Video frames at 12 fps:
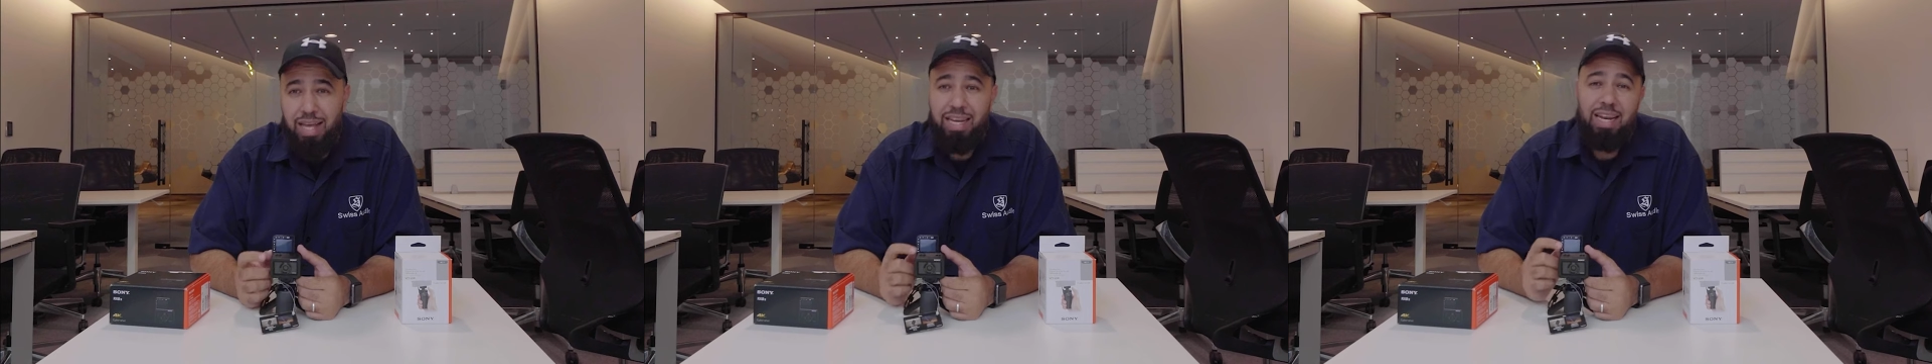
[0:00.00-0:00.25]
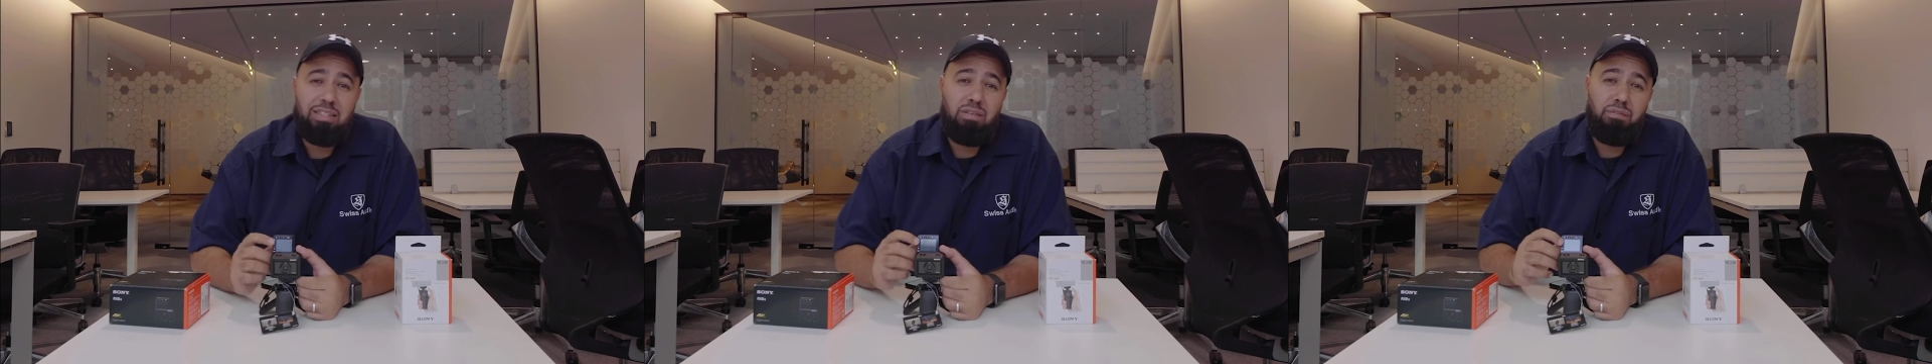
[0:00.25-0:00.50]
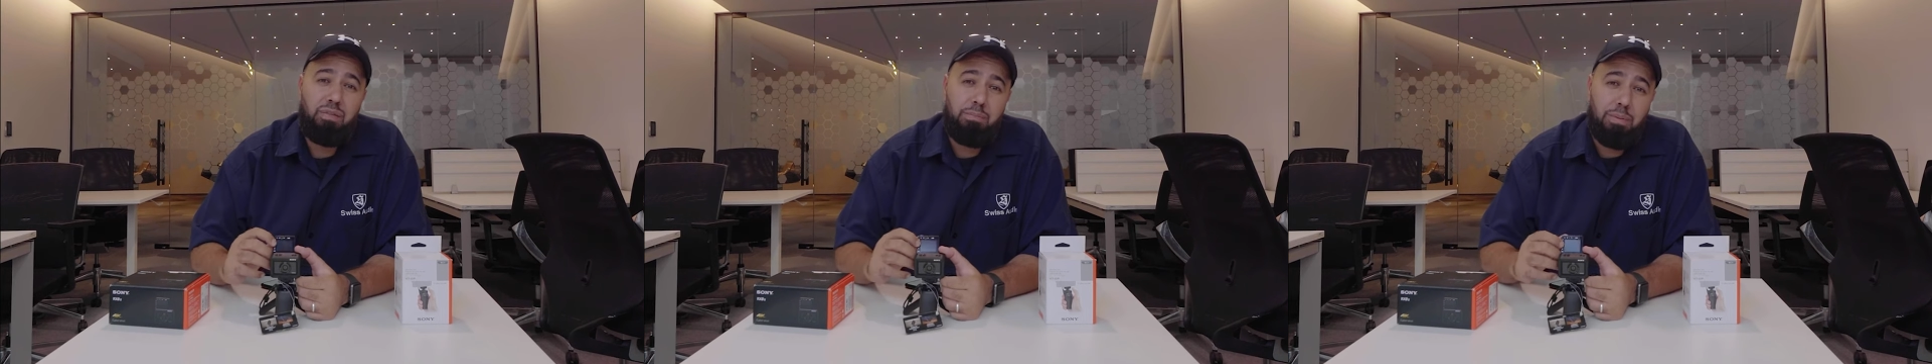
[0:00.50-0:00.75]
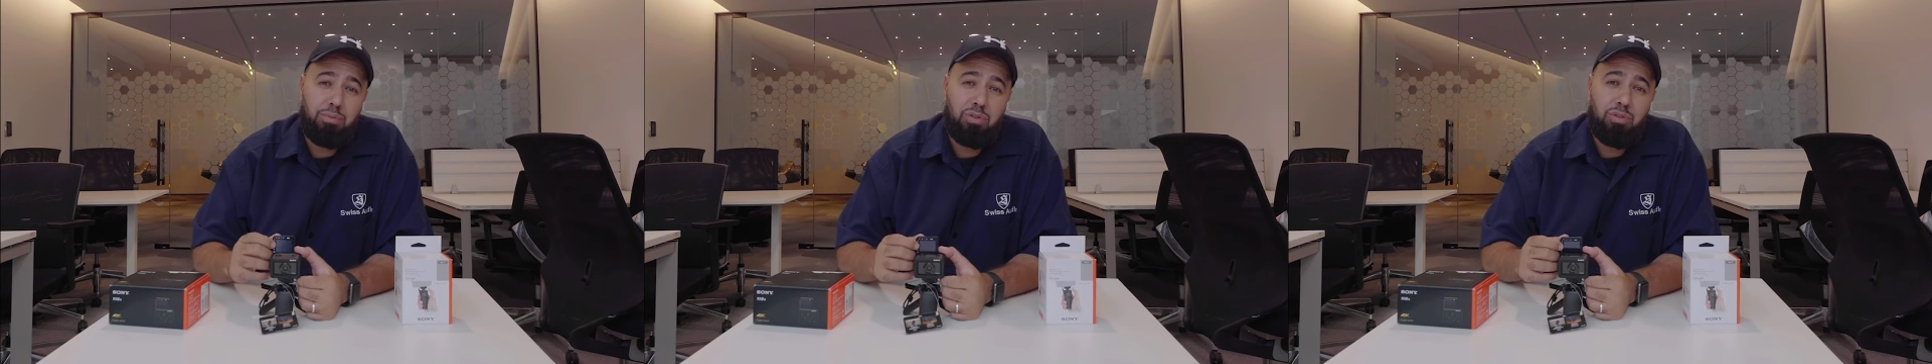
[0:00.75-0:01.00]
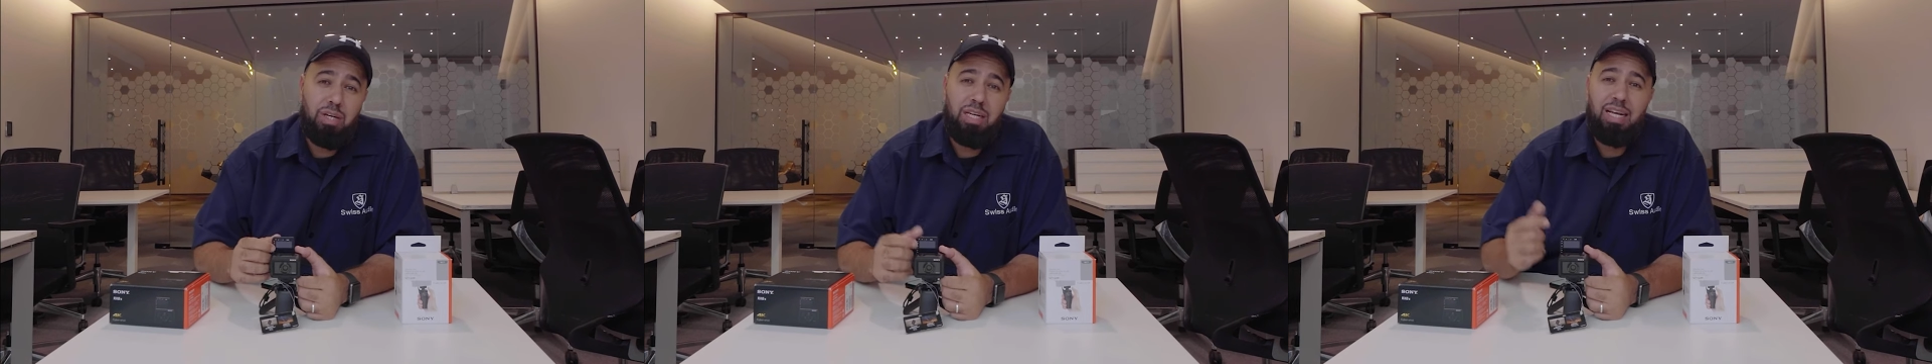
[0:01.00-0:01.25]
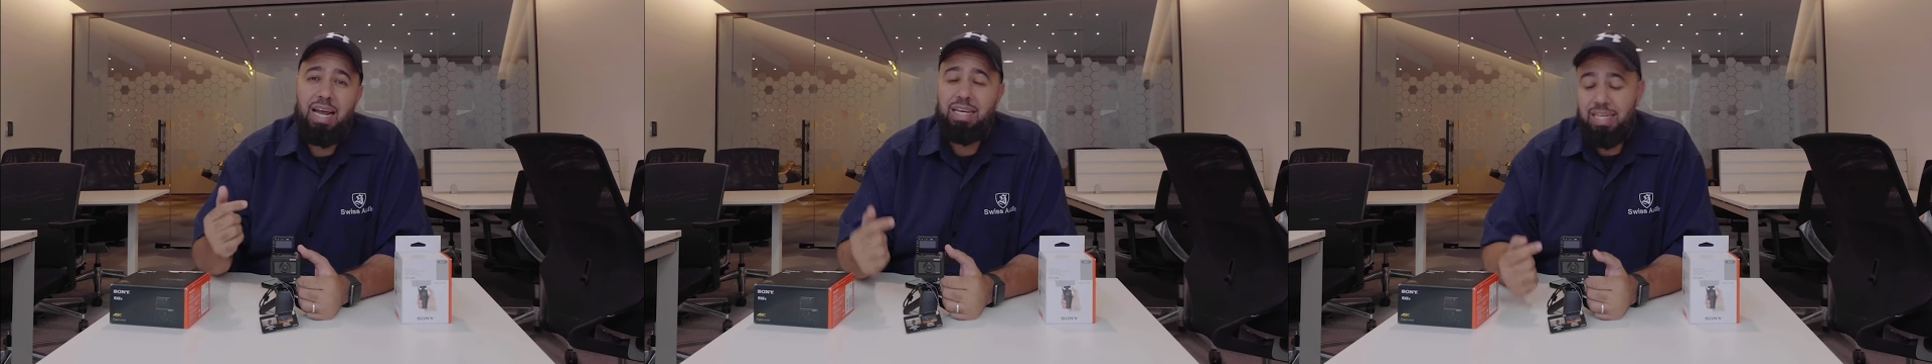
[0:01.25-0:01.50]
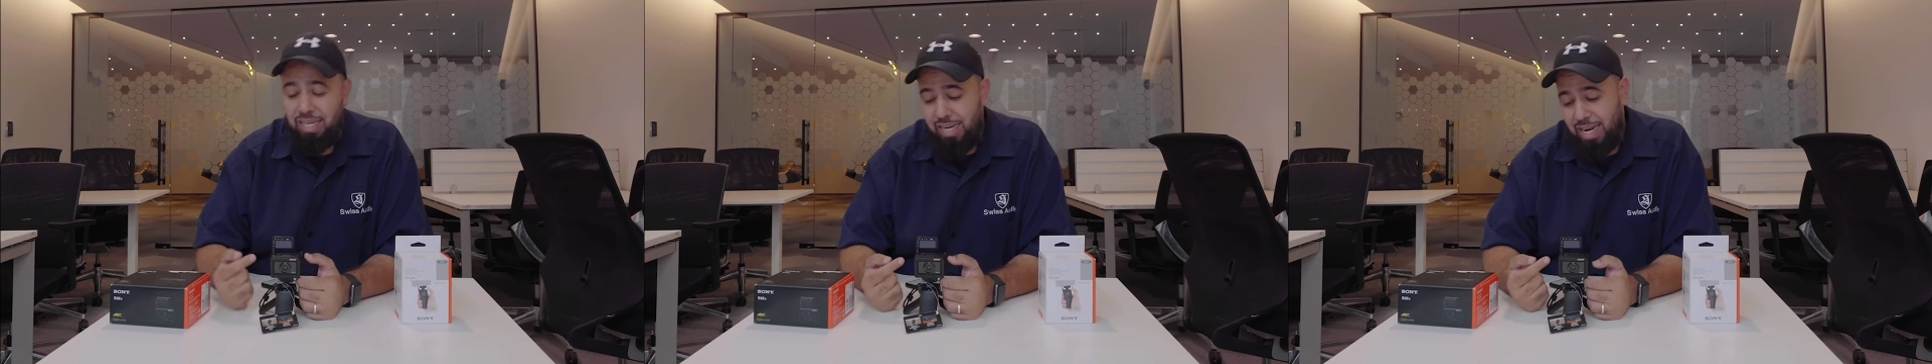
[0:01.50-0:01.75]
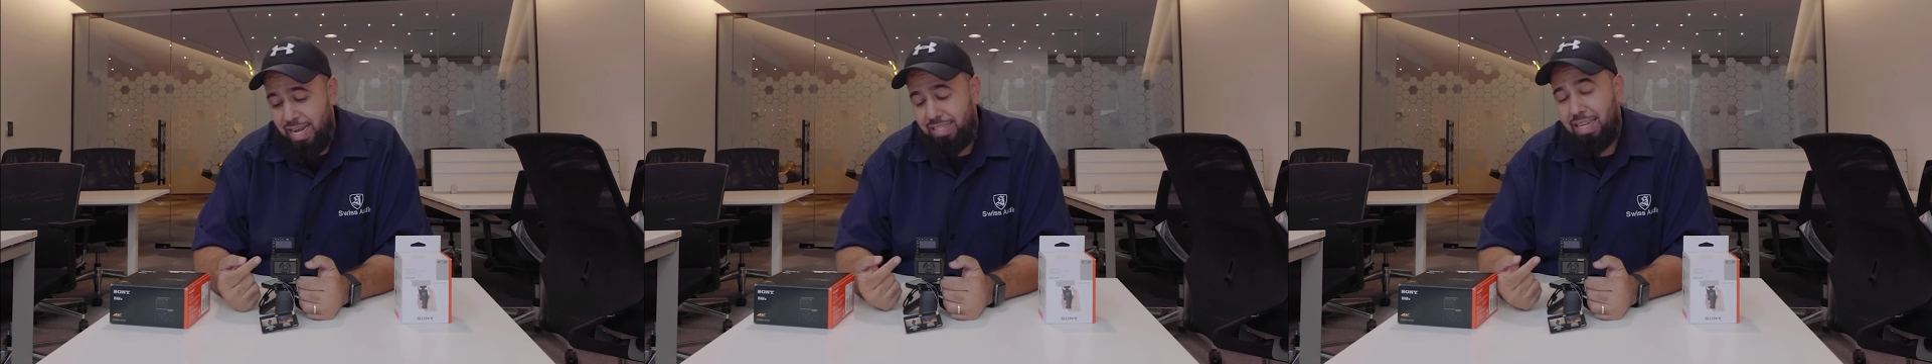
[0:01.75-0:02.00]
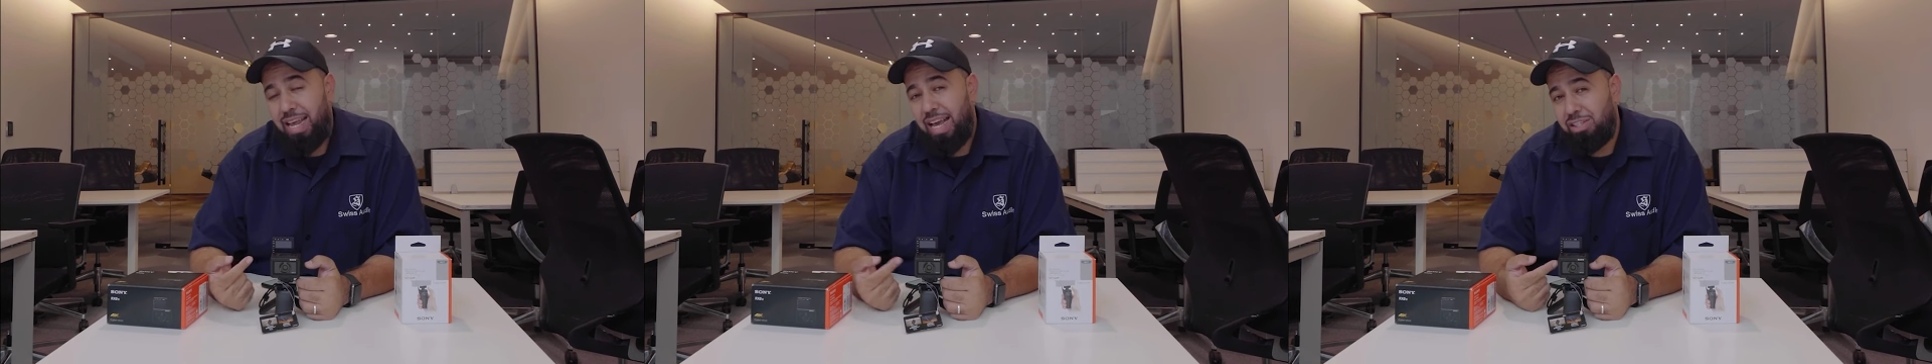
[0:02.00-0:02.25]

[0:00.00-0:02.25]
and it has a flip-up screen and I can connect an